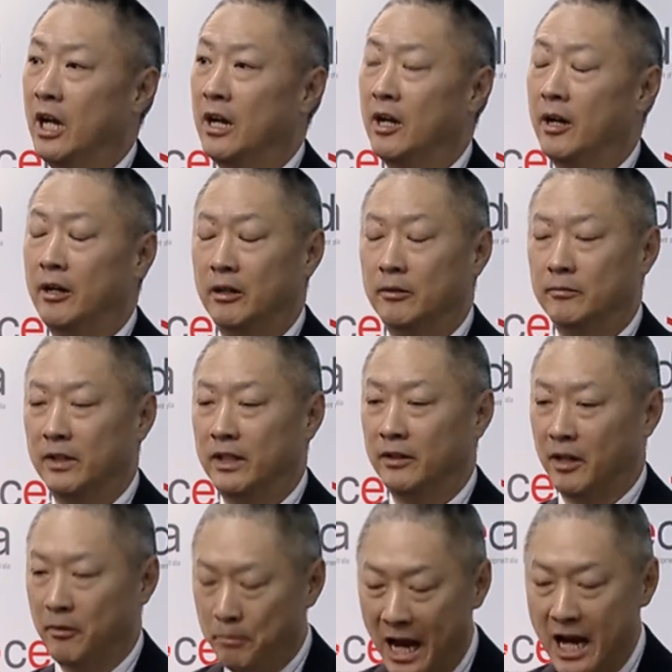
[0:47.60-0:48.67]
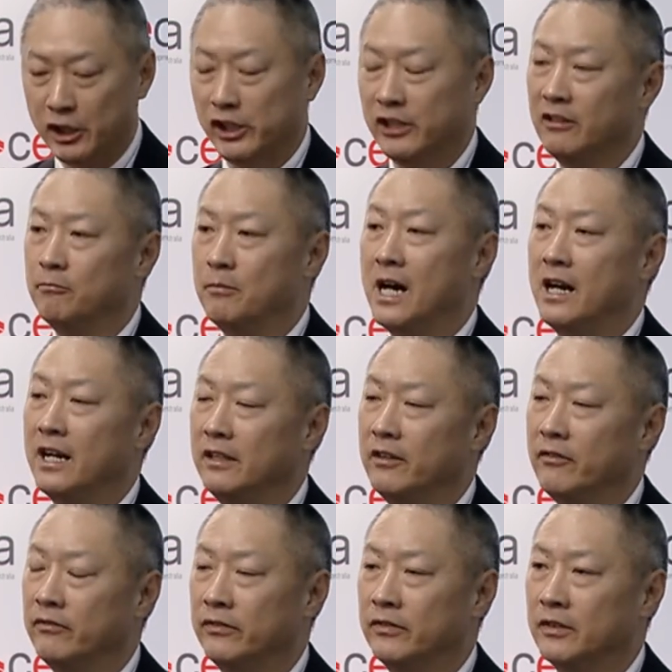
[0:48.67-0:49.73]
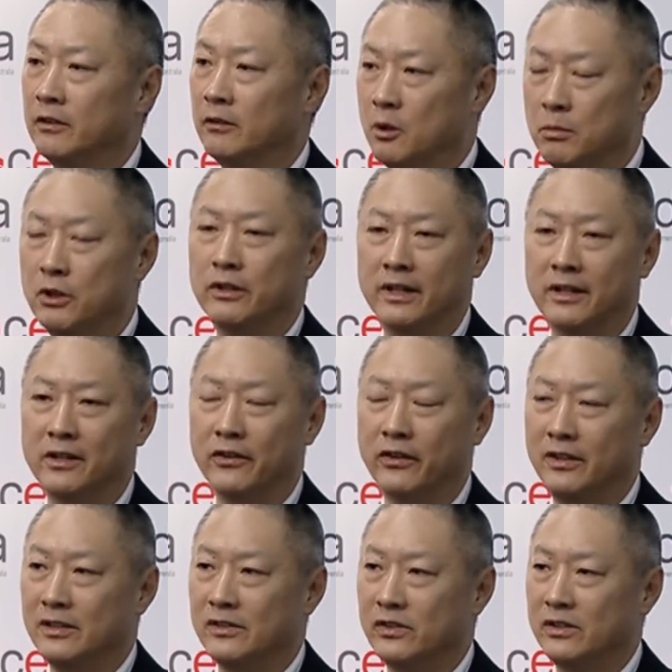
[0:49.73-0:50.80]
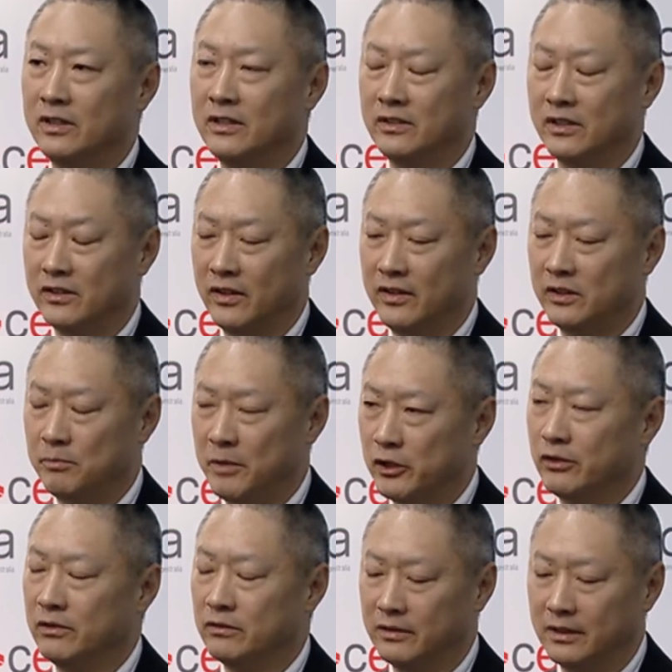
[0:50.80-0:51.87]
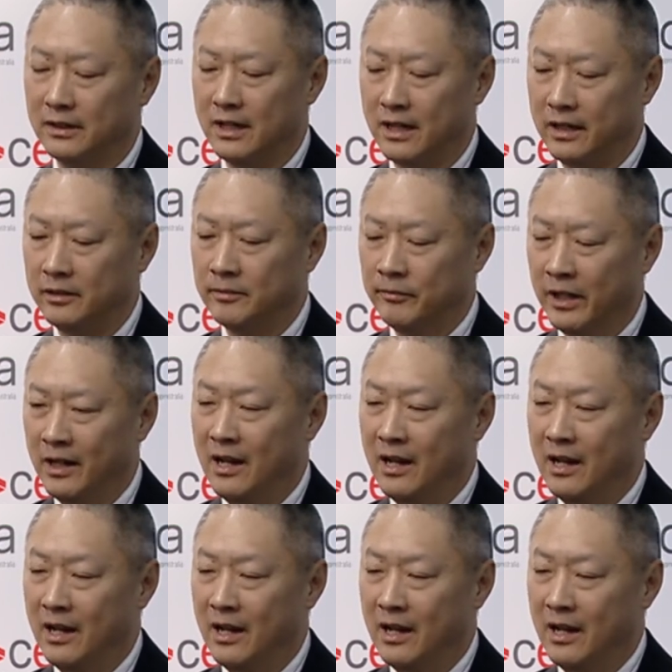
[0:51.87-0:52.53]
a passion of mine of global health is a special delight.